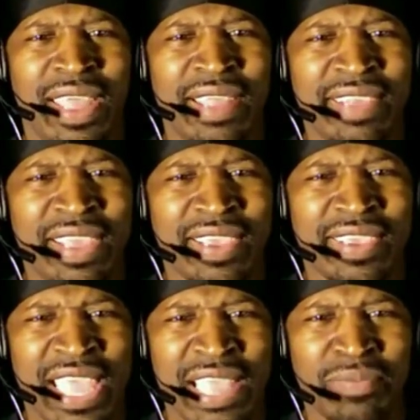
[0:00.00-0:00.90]
I
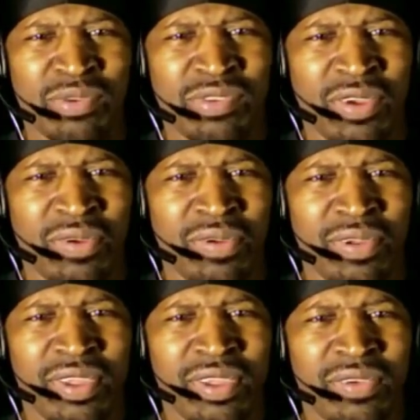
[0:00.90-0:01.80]
said, camel toe?
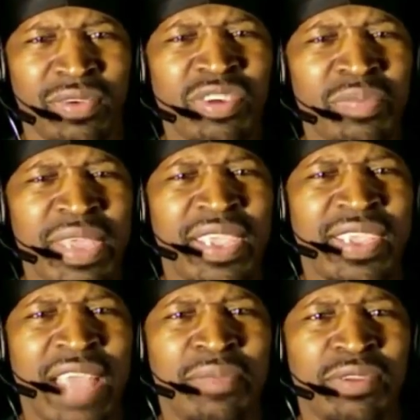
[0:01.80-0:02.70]
What you
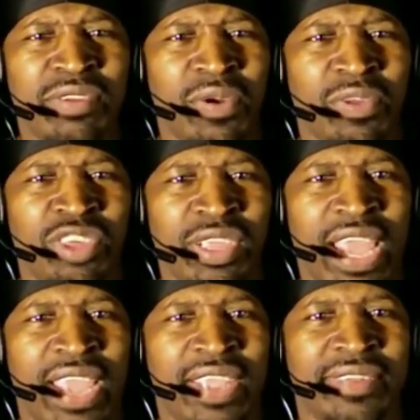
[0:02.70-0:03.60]
mean camel toe? She
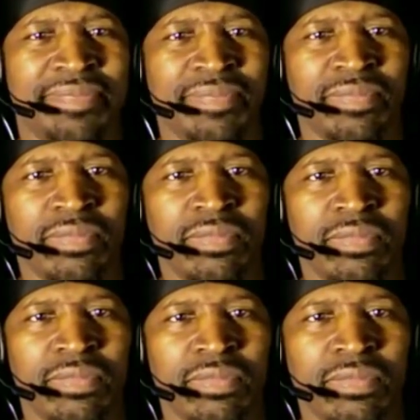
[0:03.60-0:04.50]
like,
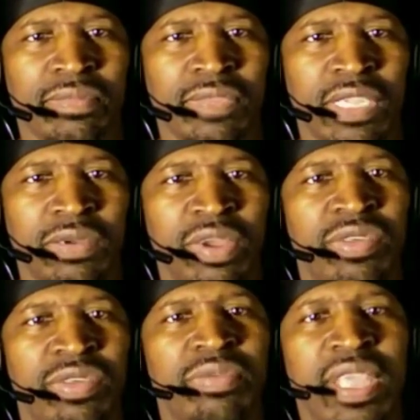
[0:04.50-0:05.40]

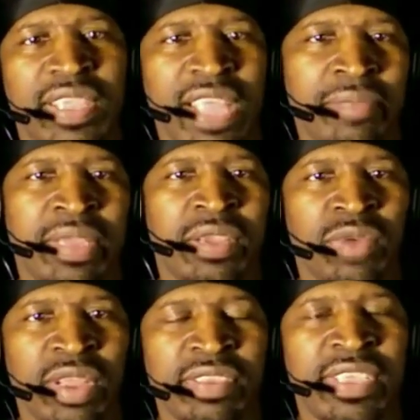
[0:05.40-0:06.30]
what you think I
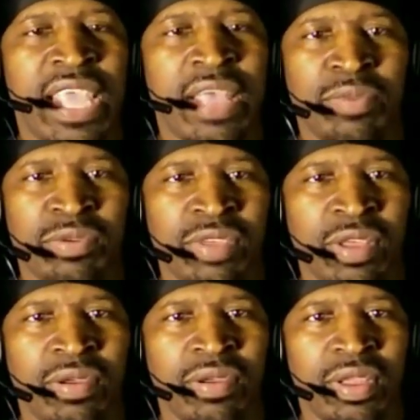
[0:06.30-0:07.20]
mean? What's a camel
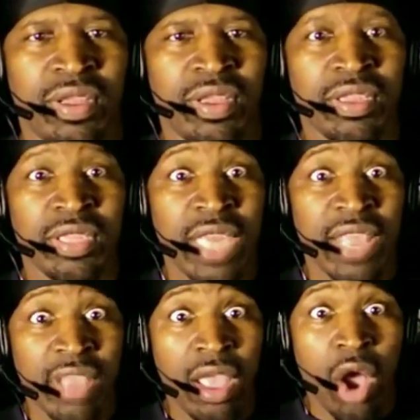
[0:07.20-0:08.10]
toe? Then
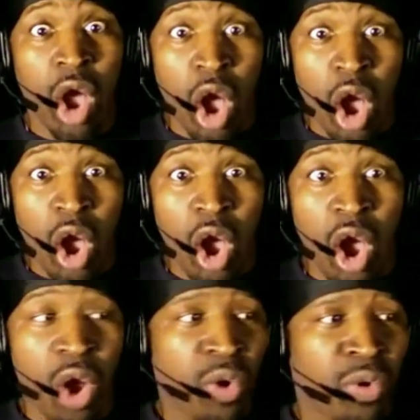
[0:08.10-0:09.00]
I said,
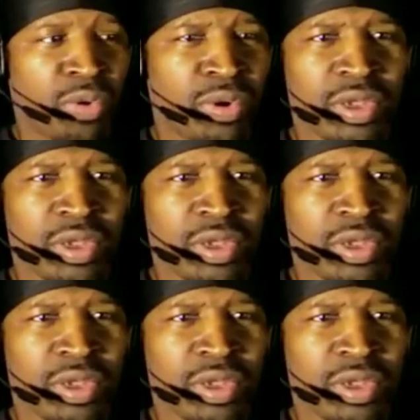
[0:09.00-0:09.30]
oh!